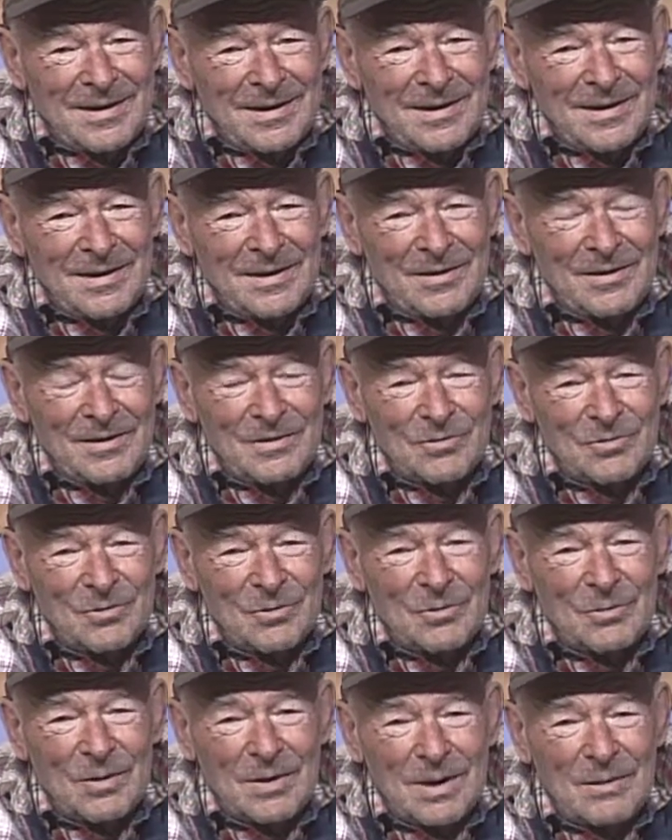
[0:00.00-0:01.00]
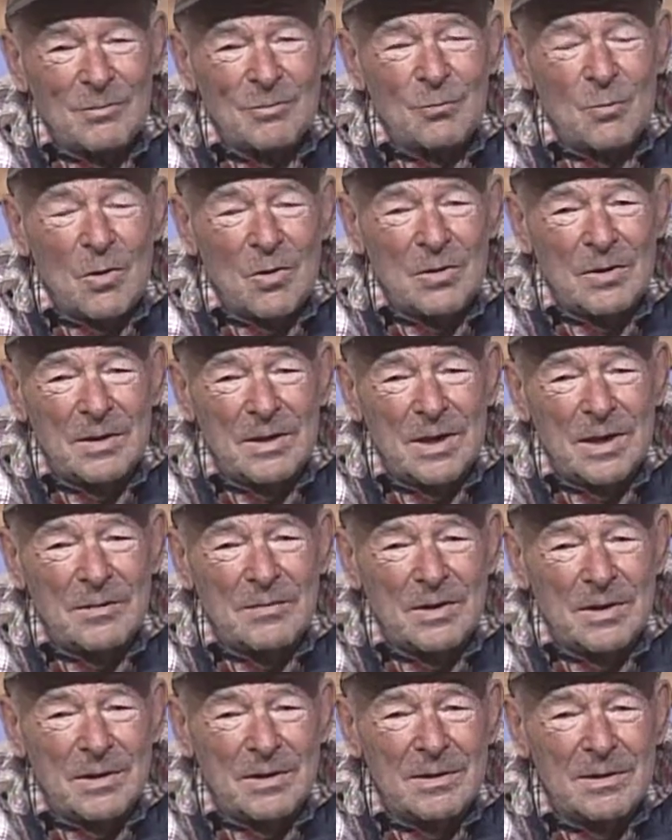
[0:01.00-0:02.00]
And so I was walking
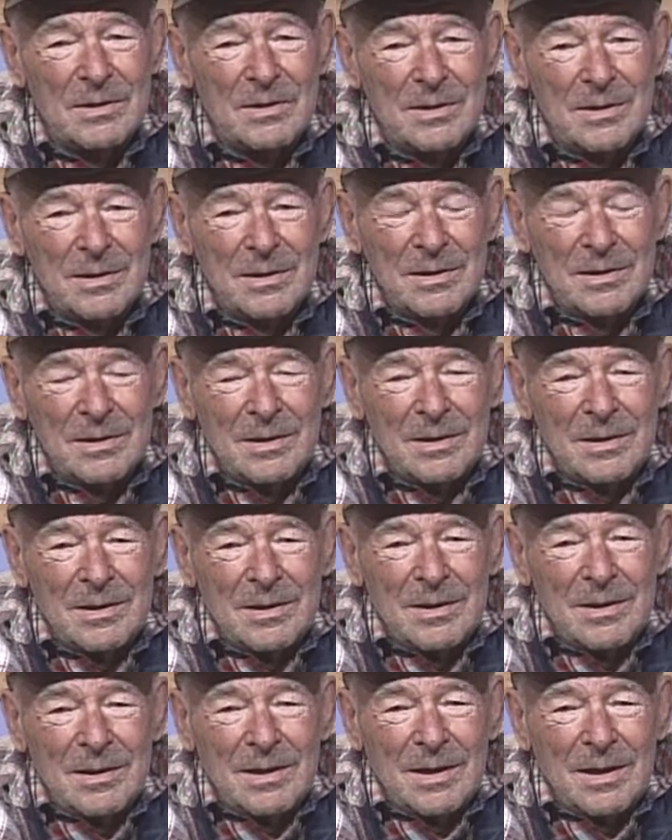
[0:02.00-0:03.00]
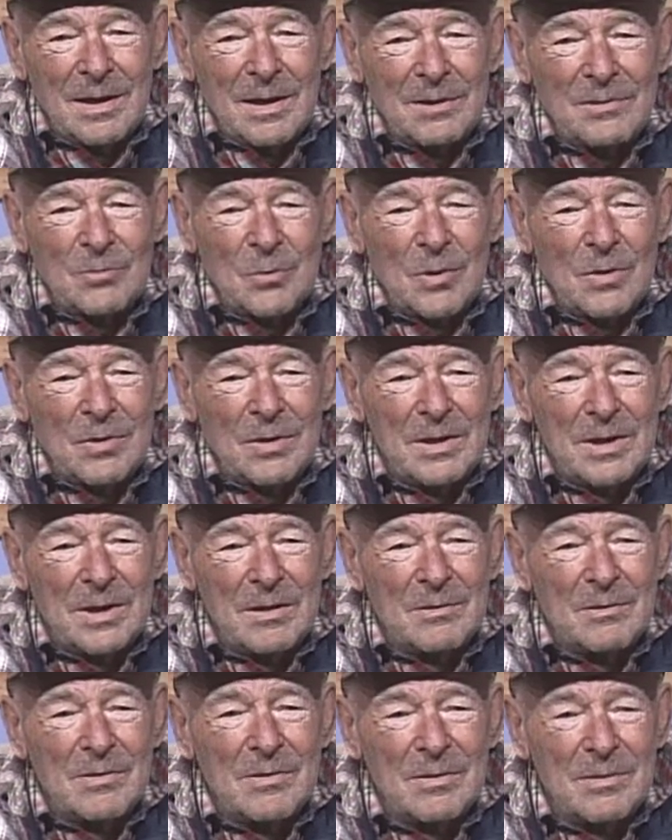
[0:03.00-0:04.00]
down there, and I was walking
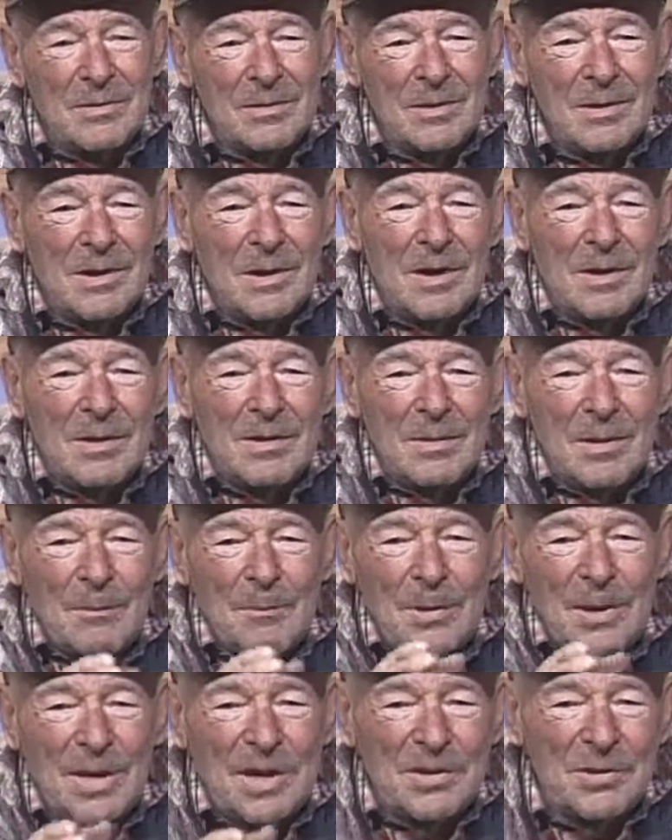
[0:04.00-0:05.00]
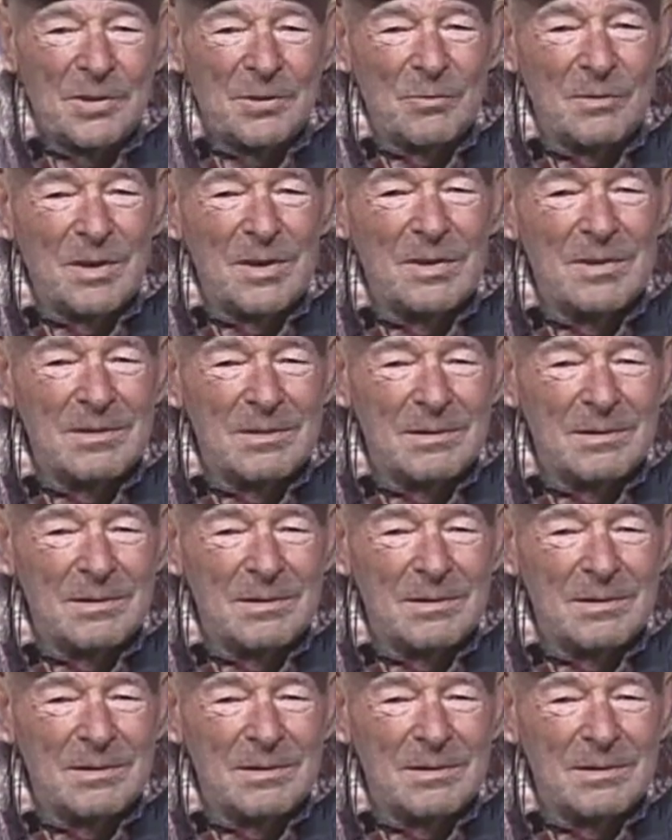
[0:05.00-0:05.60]
down a path that run